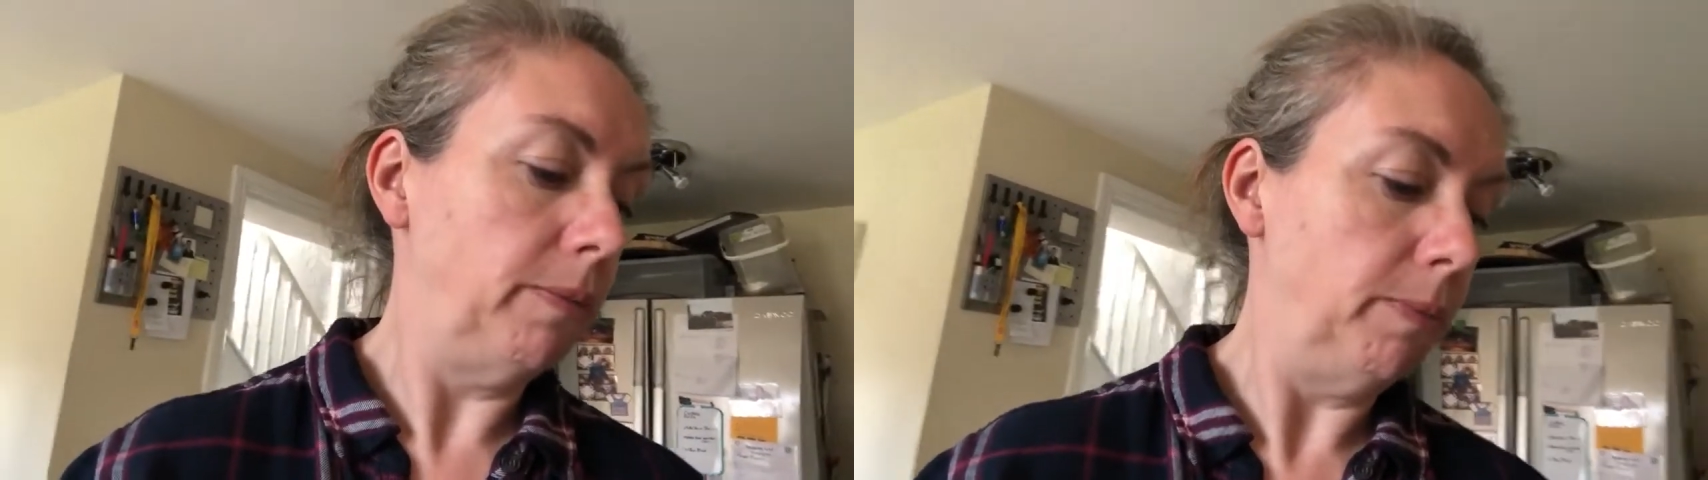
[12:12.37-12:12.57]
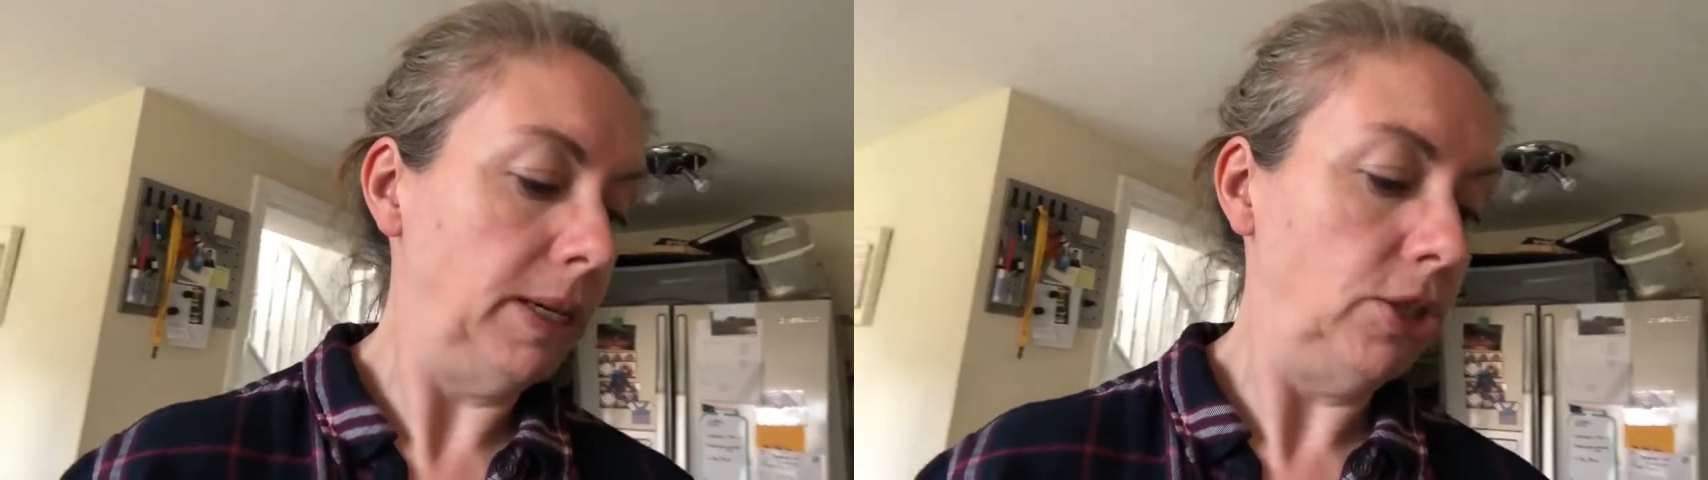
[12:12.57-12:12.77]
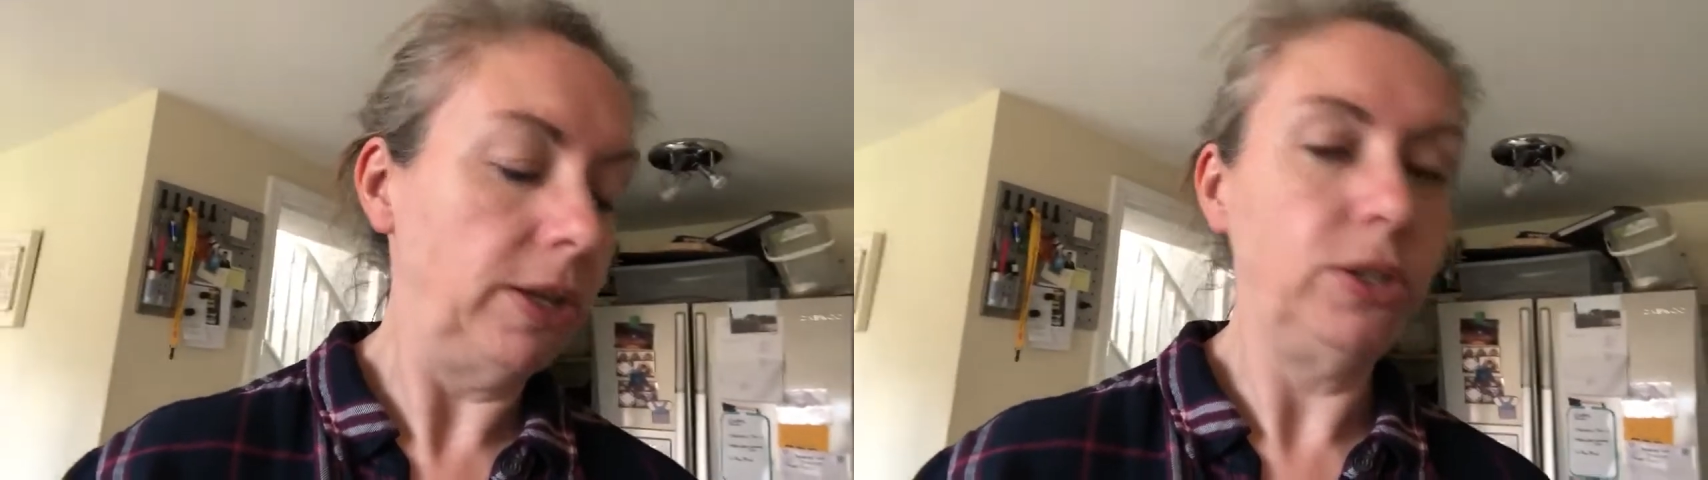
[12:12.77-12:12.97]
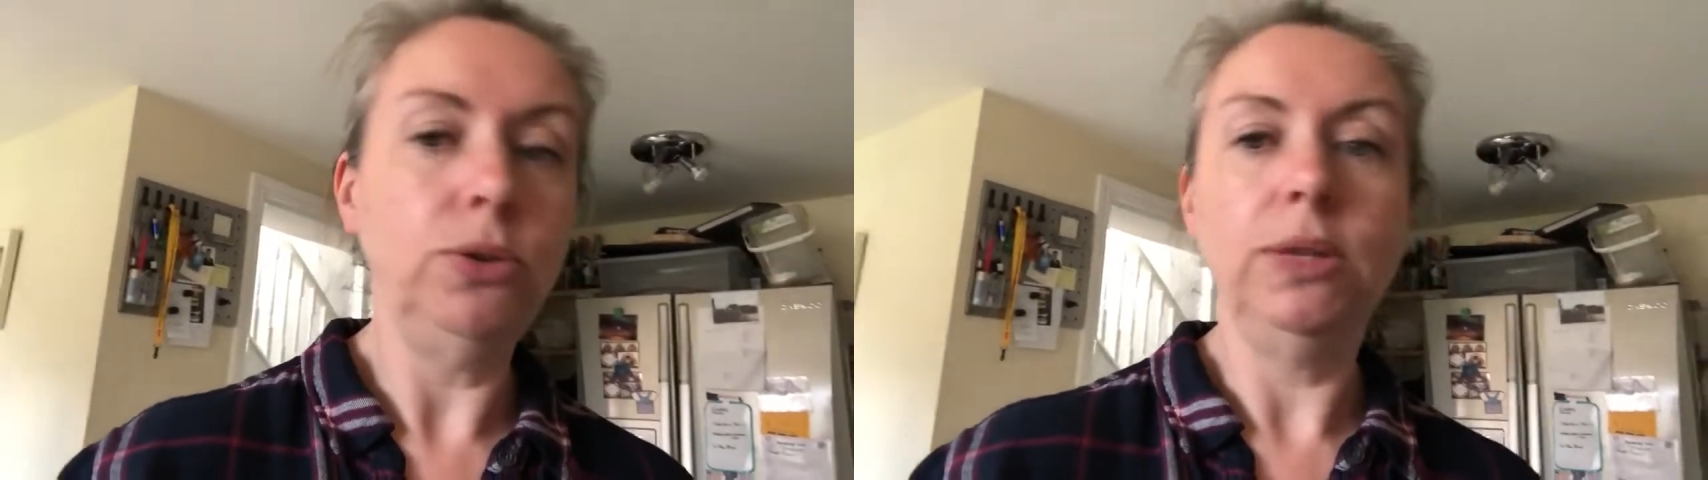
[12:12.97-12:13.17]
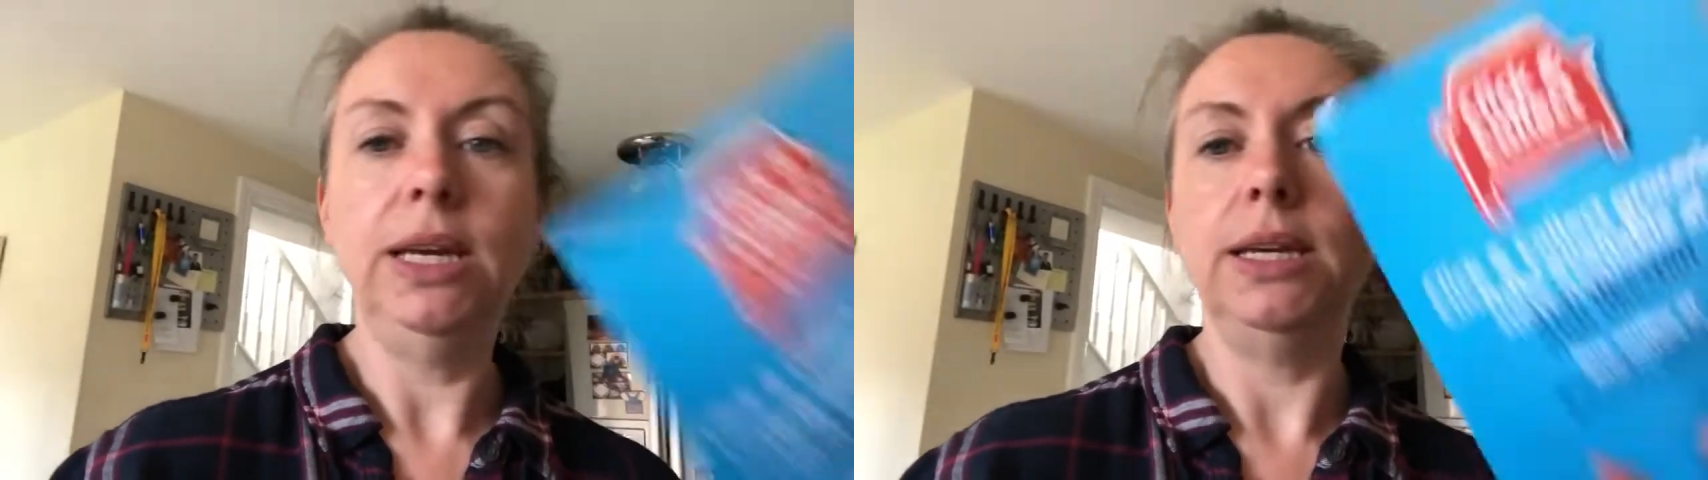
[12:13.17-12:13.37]
I
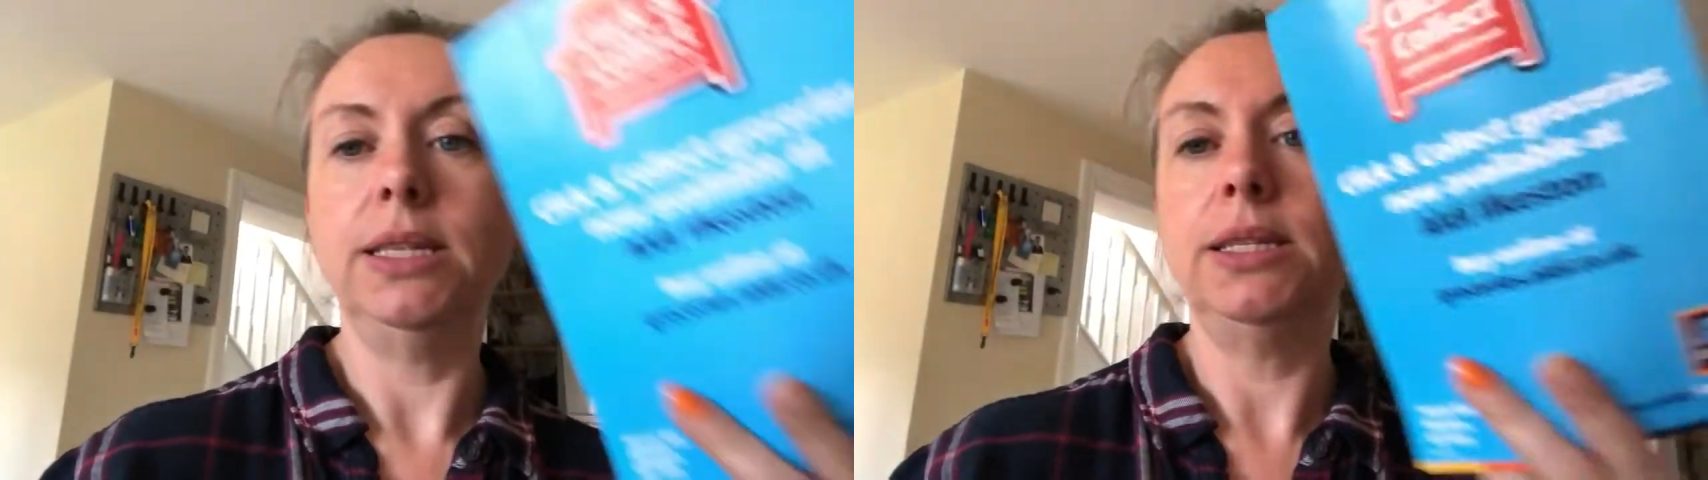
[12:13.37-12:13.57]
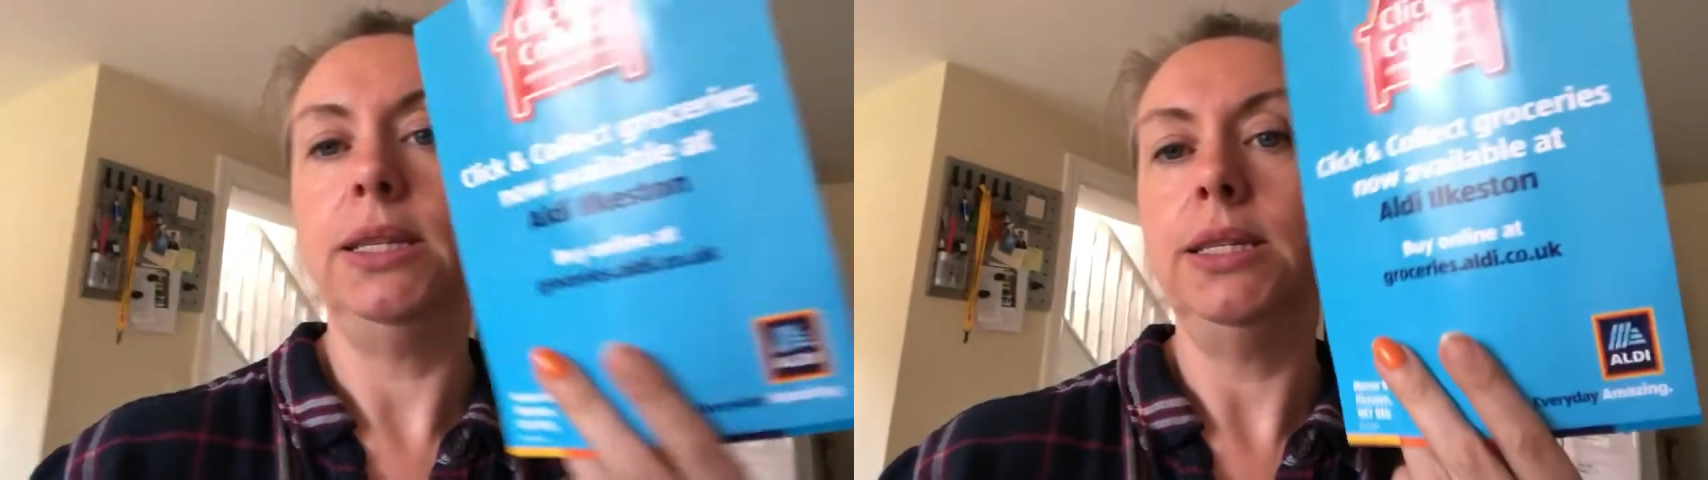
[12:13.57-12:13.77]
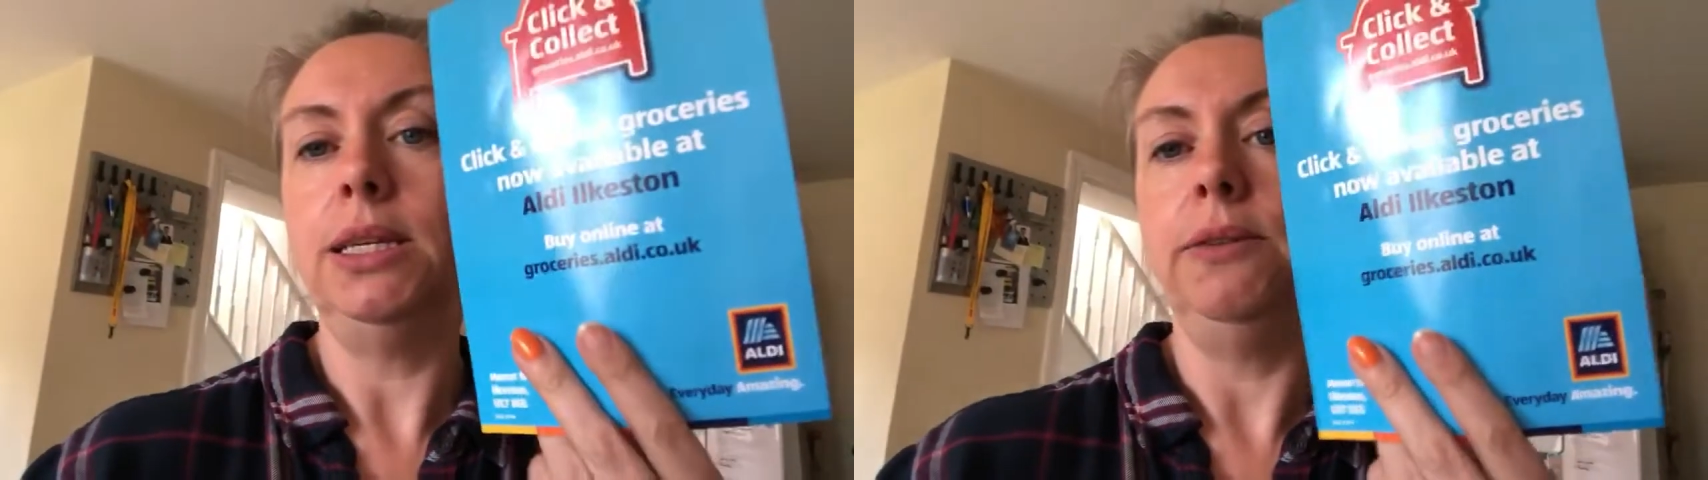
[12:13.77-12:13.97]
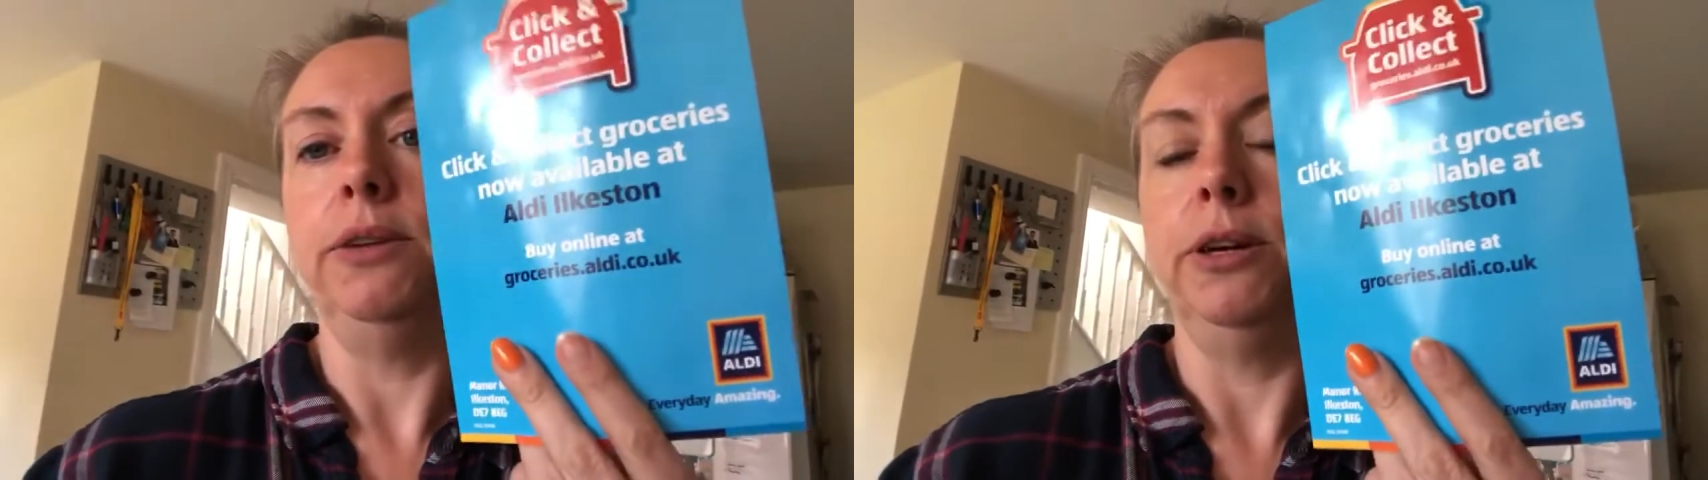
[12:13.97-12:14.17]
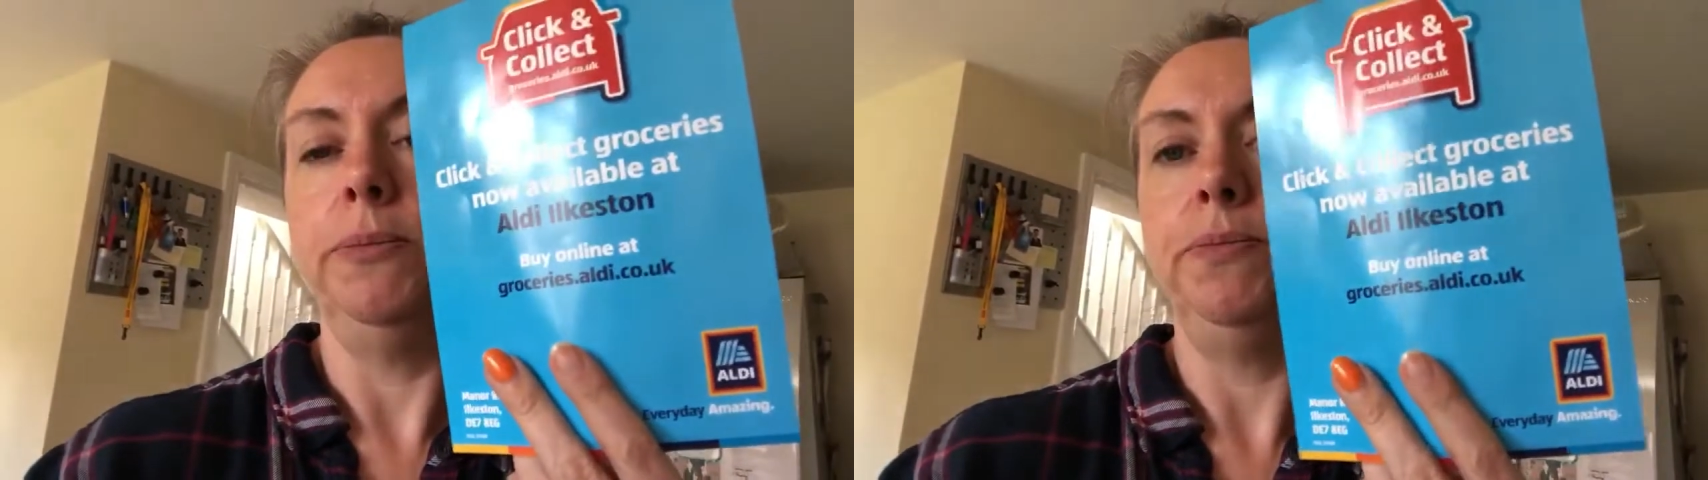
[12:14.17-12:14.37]
saw this leaflet.